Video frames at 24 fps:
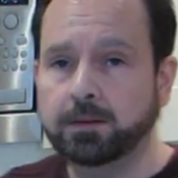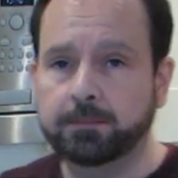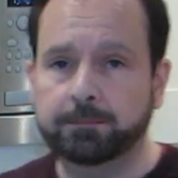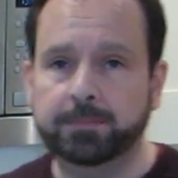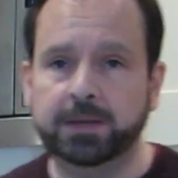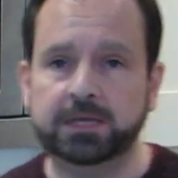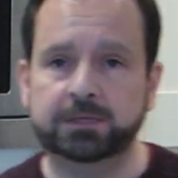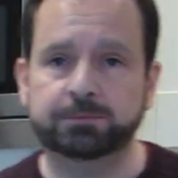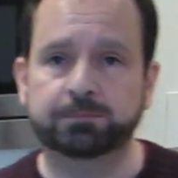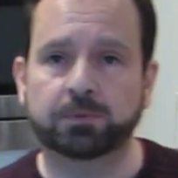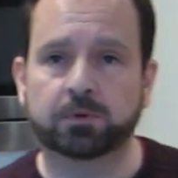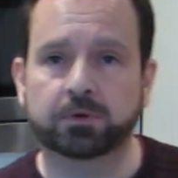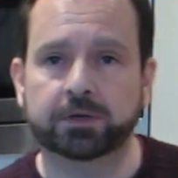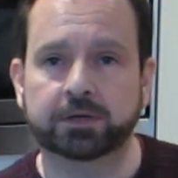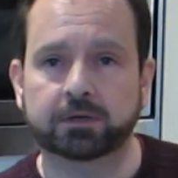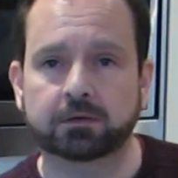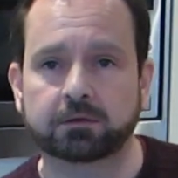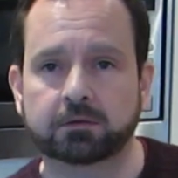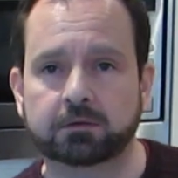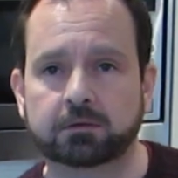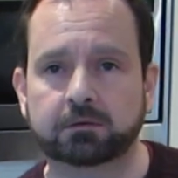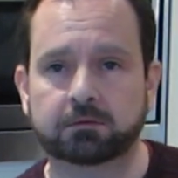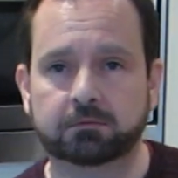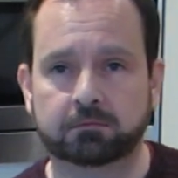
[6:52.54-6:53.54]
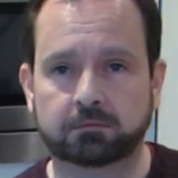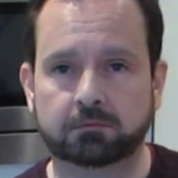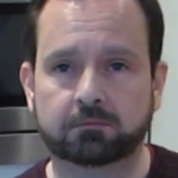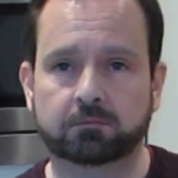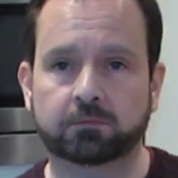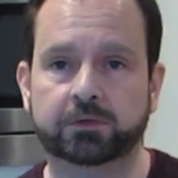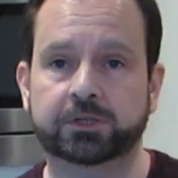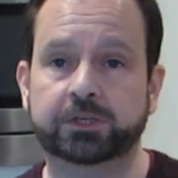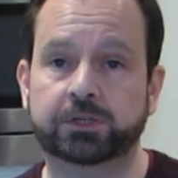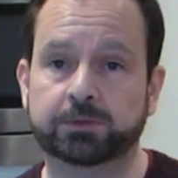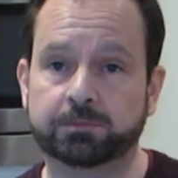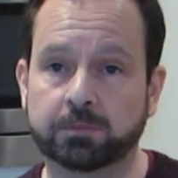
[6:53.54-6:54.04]
Best point,
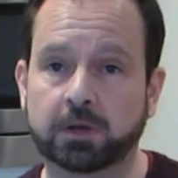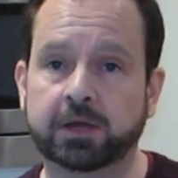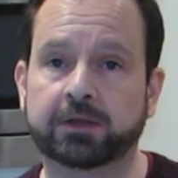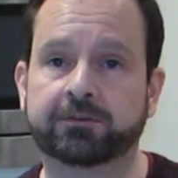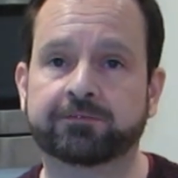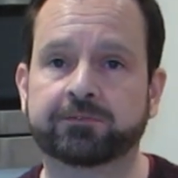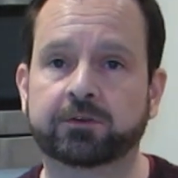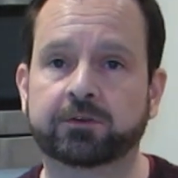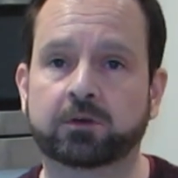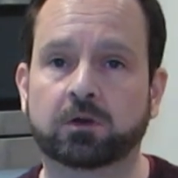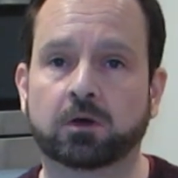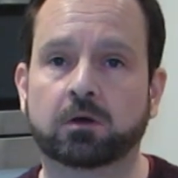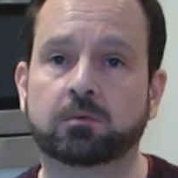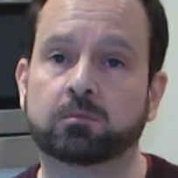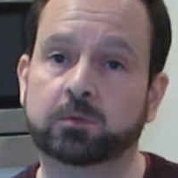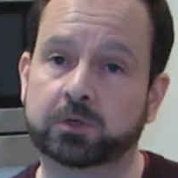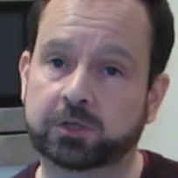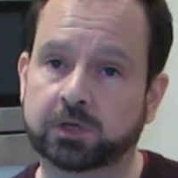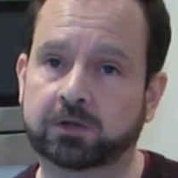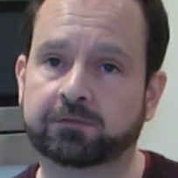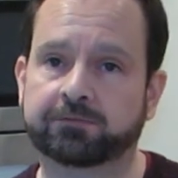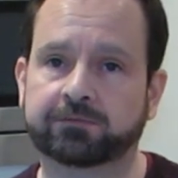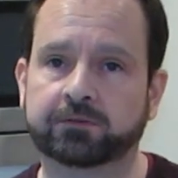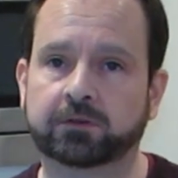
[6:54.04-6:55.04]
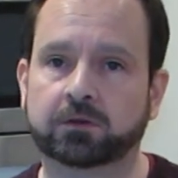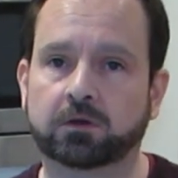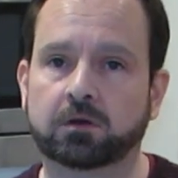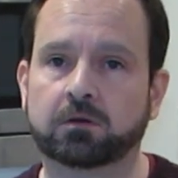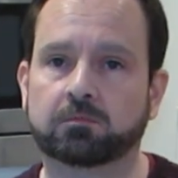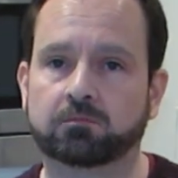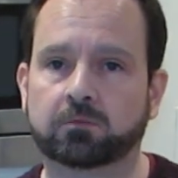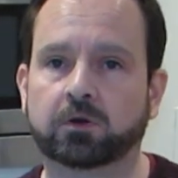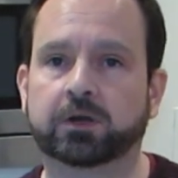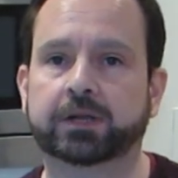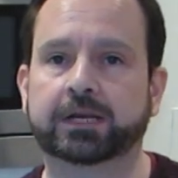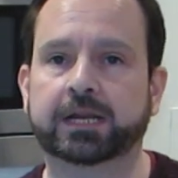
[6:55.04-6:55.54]
which you may have forgotten, which I've
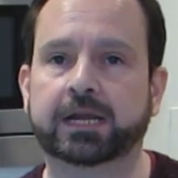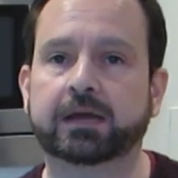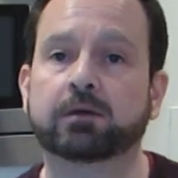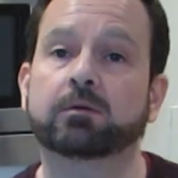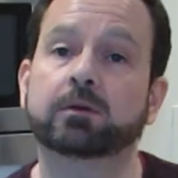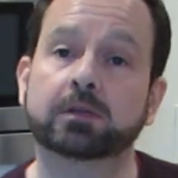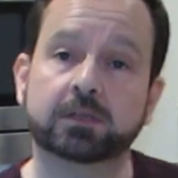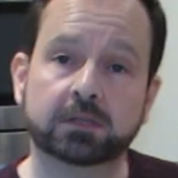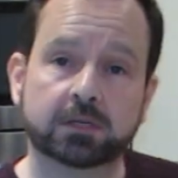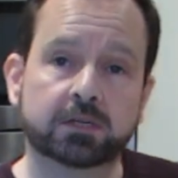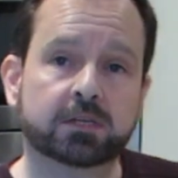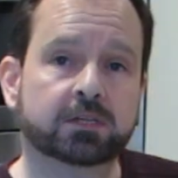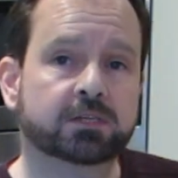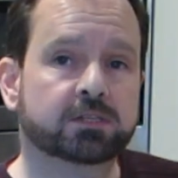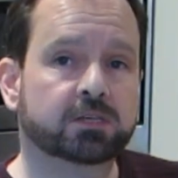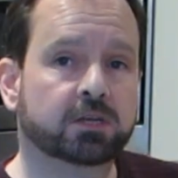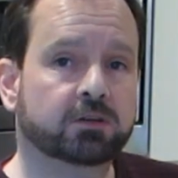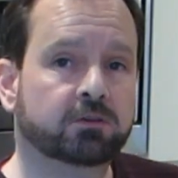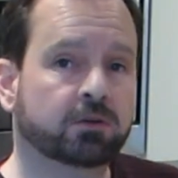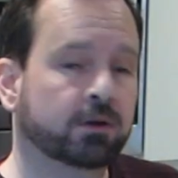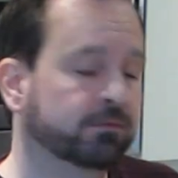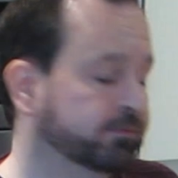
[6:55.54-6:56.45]
forgotten right now, turn your